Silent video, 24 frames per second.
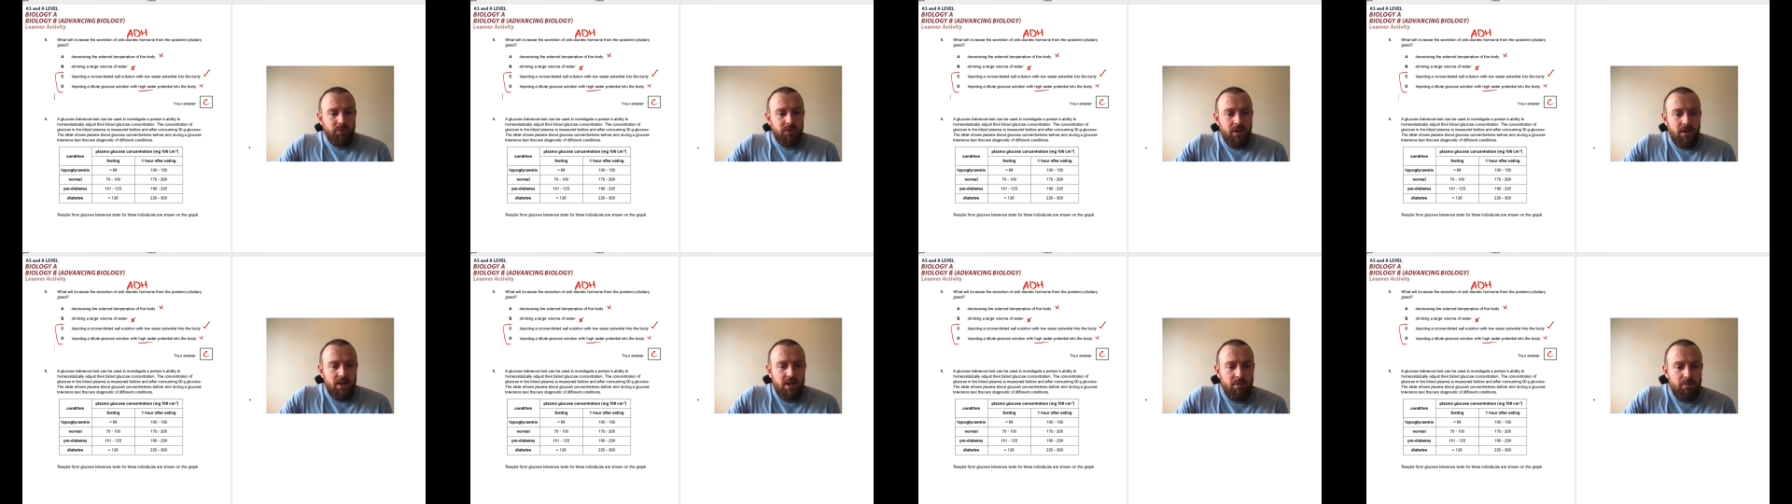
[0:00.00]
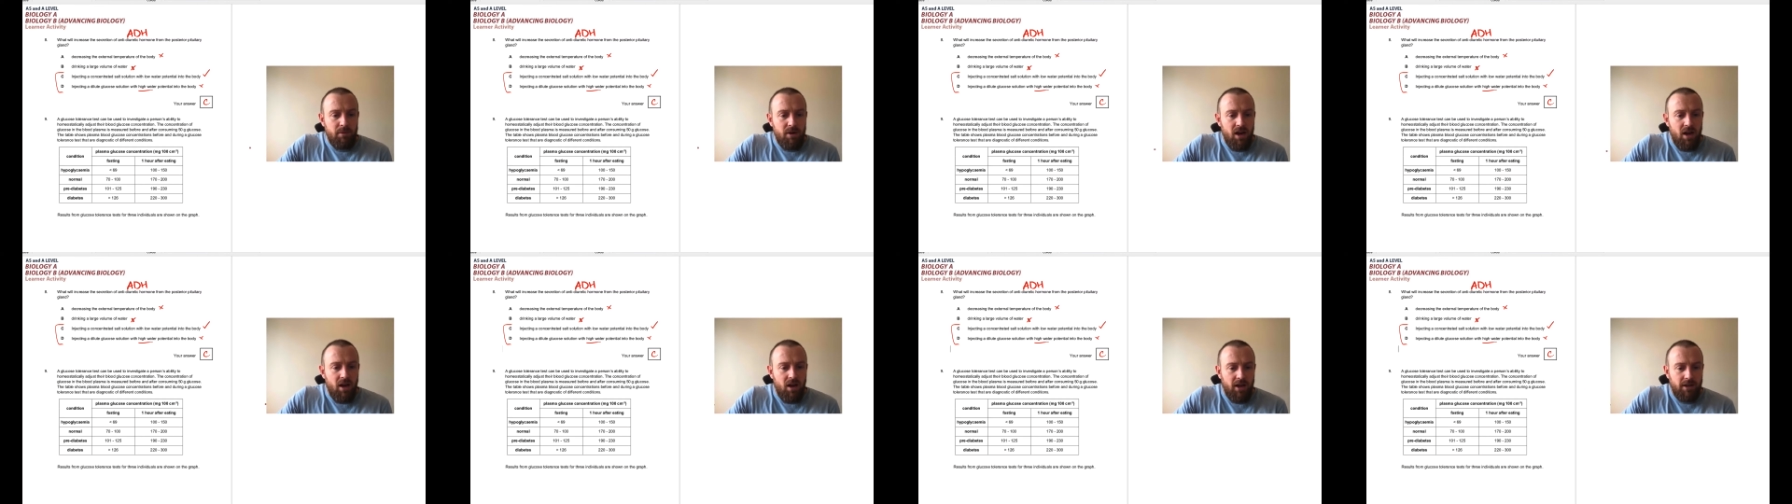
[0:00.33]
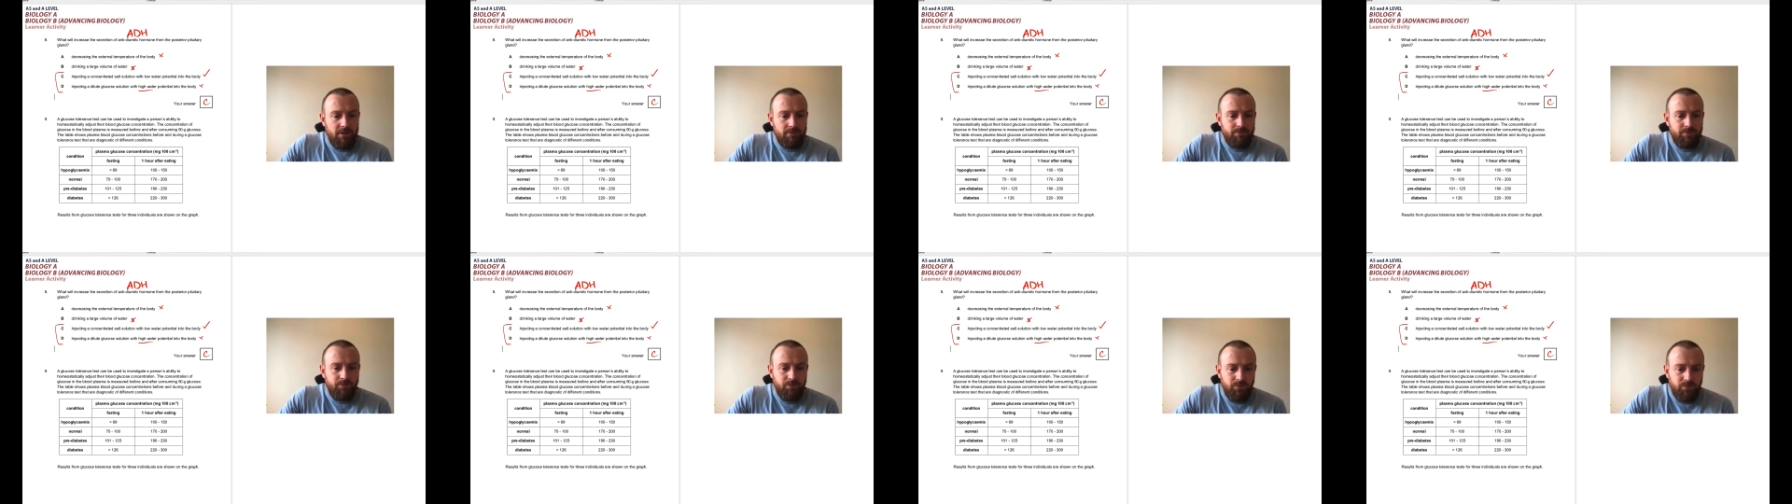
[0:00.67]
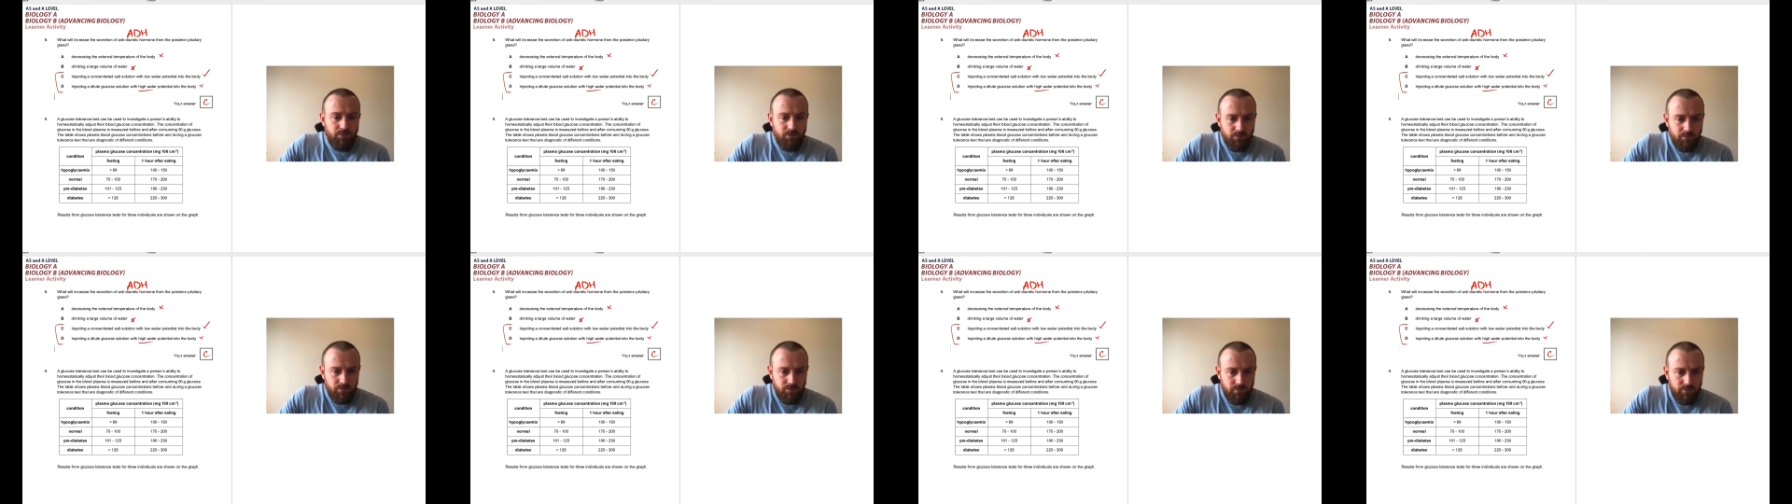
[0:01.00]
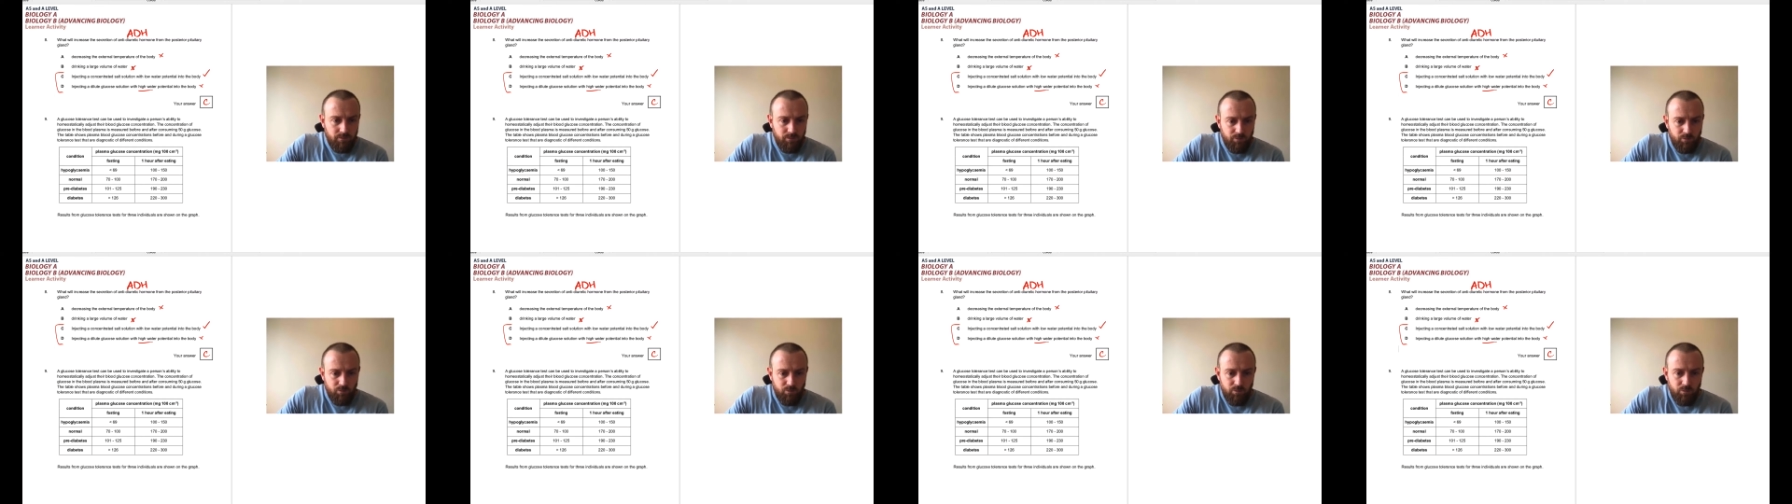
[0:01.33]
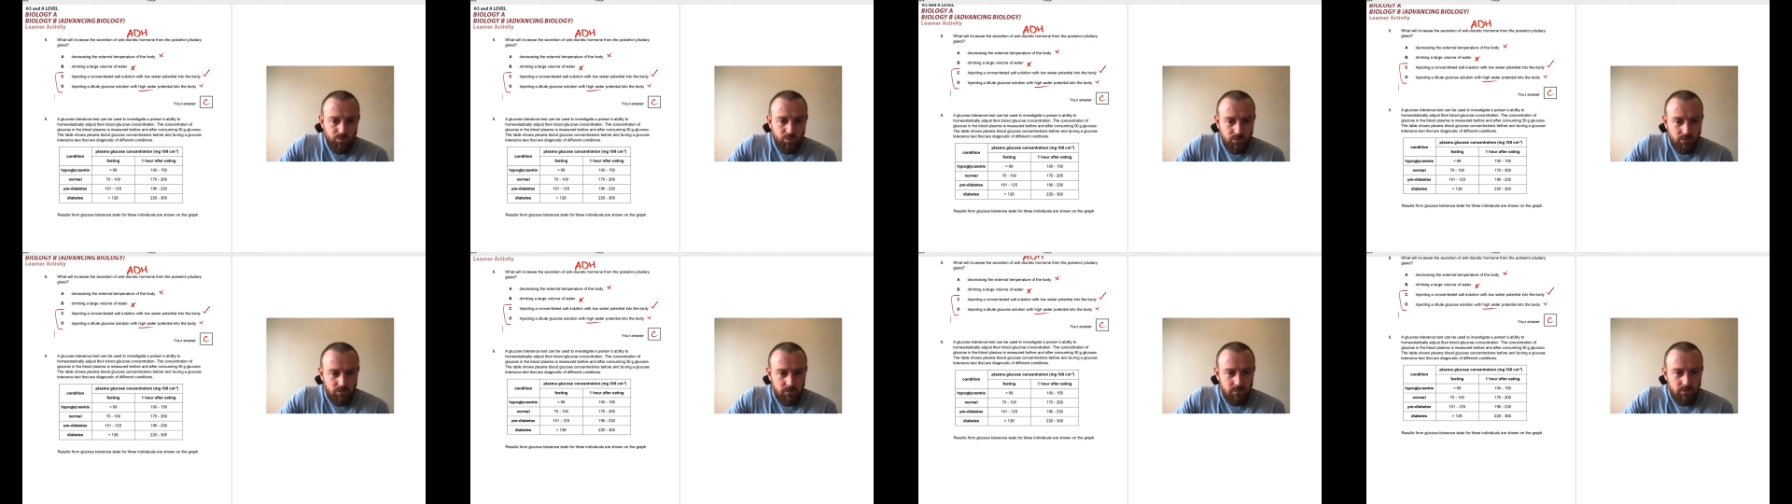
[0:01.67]
Number 9.
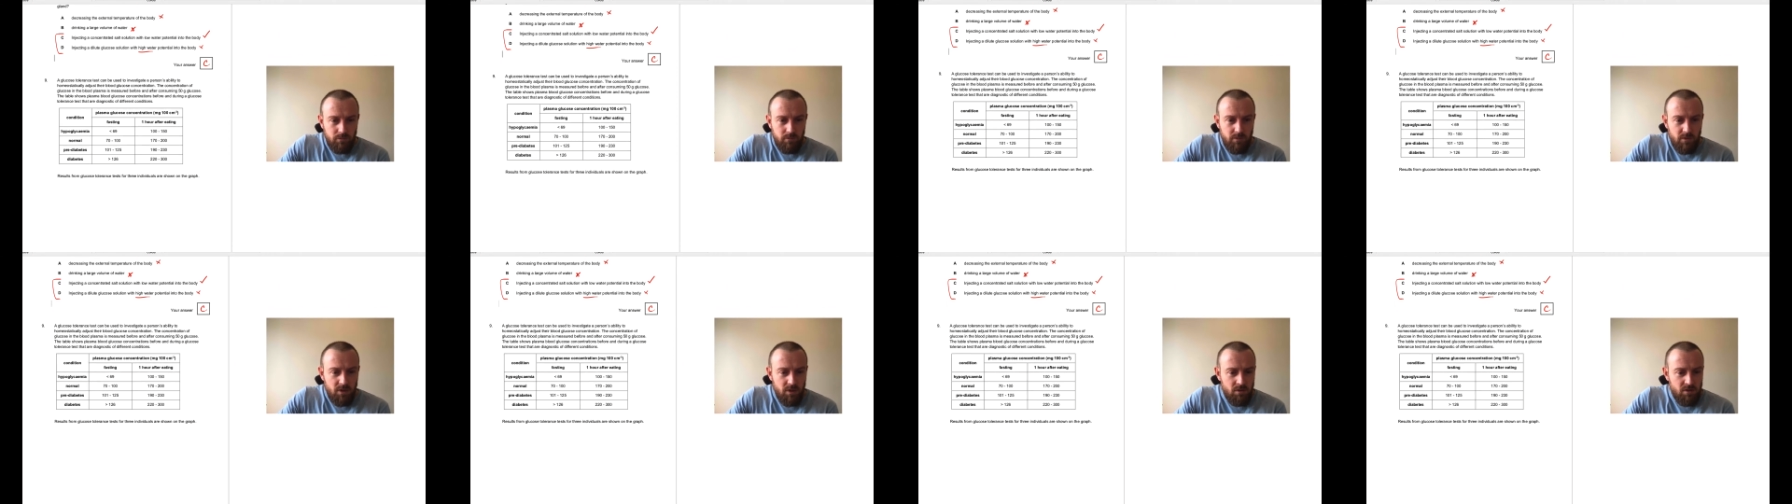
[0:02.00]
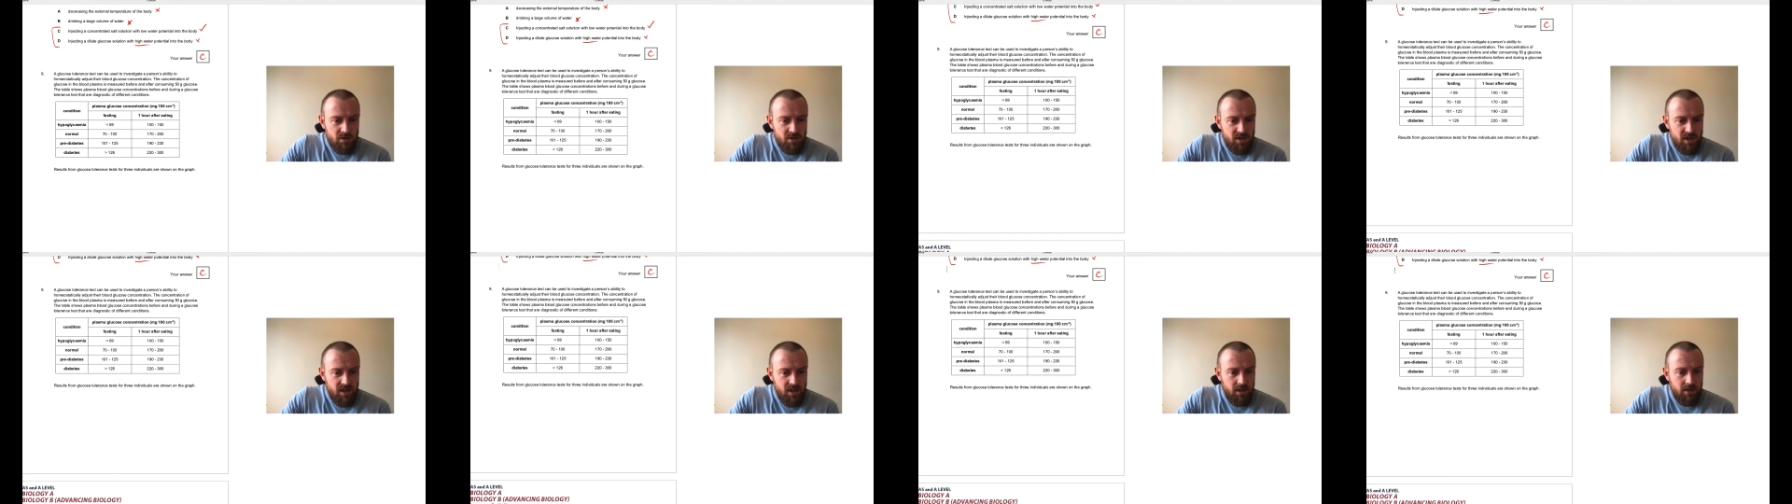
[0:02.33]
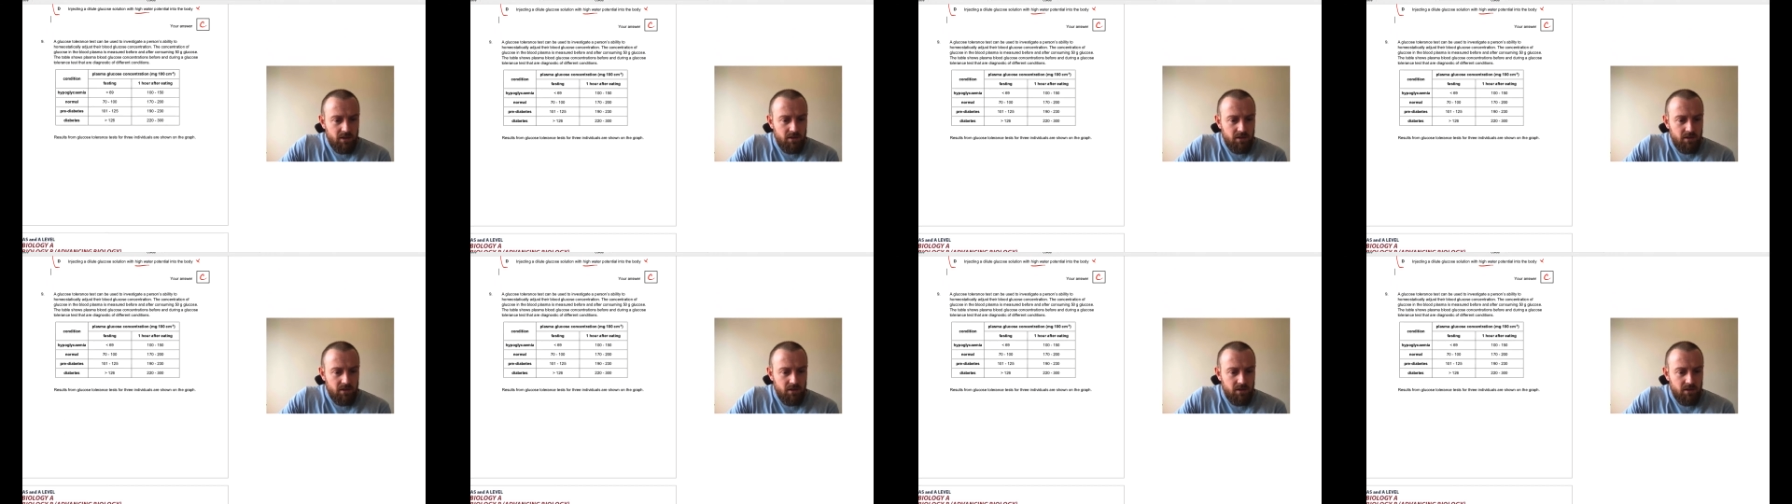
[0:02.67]
Looks like